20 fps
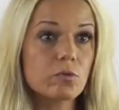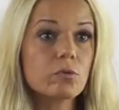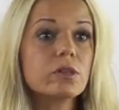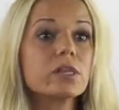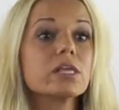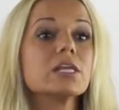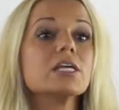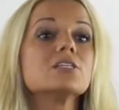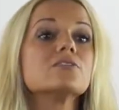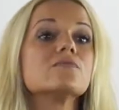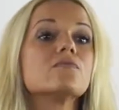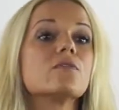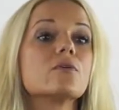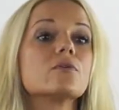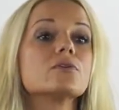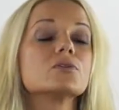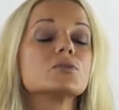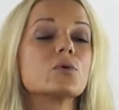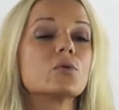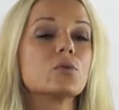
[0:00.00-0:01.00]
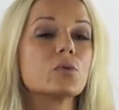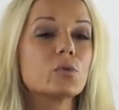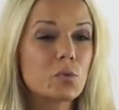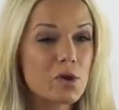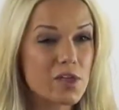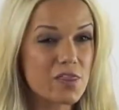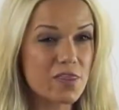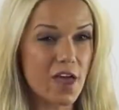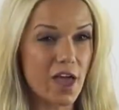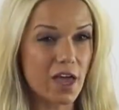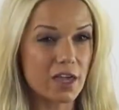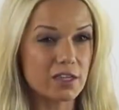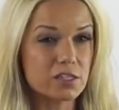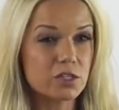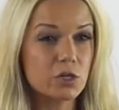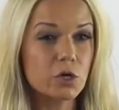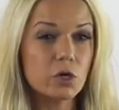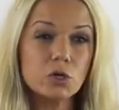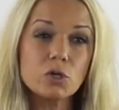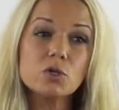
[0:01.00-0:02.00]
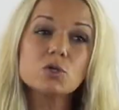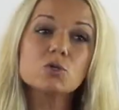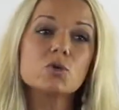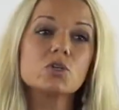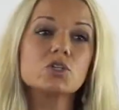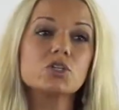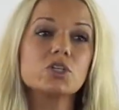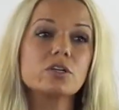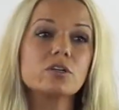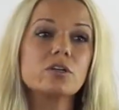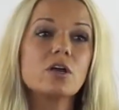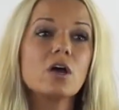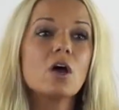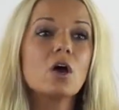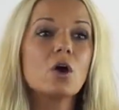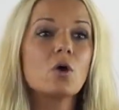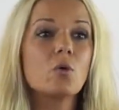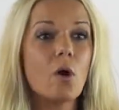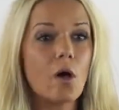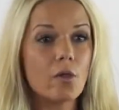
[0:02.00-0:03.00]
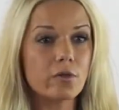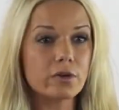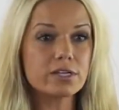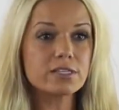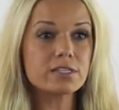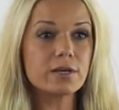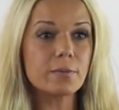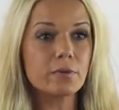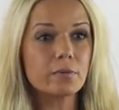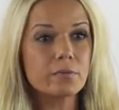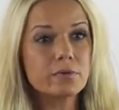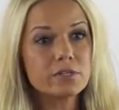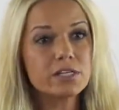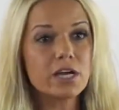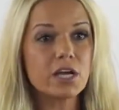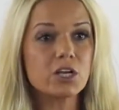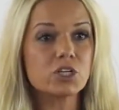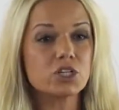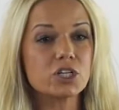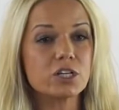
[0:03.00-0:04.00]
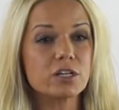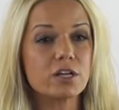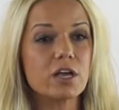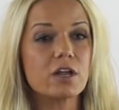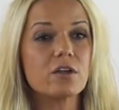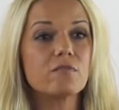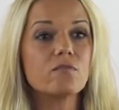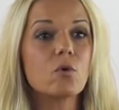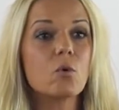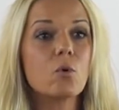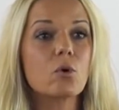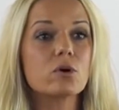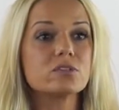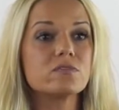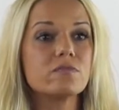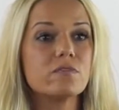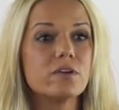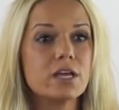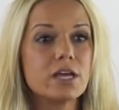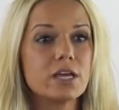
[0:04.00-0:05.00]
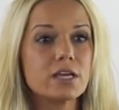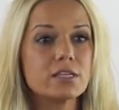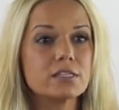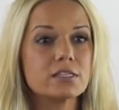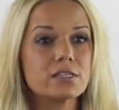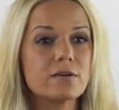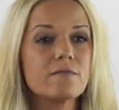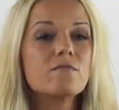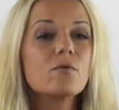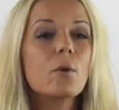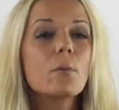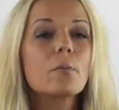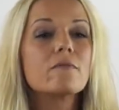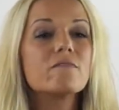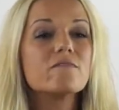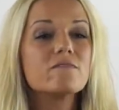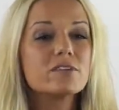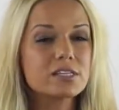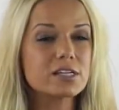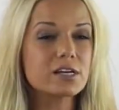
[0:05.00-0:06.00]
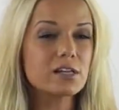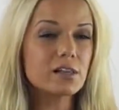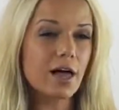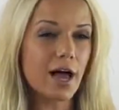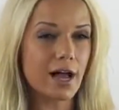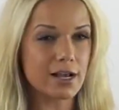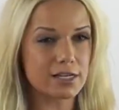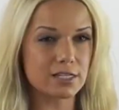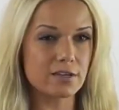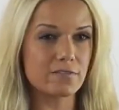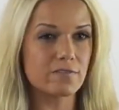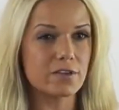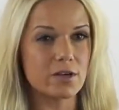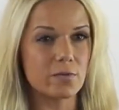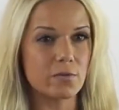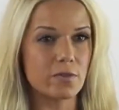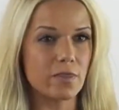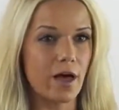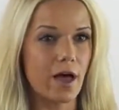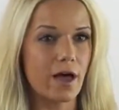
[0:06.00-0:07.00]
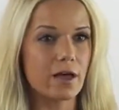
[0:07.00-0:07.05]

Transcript: we really need to focus on three things: good nutrition, quality supplementation, and of course fitting in some form of physical activity with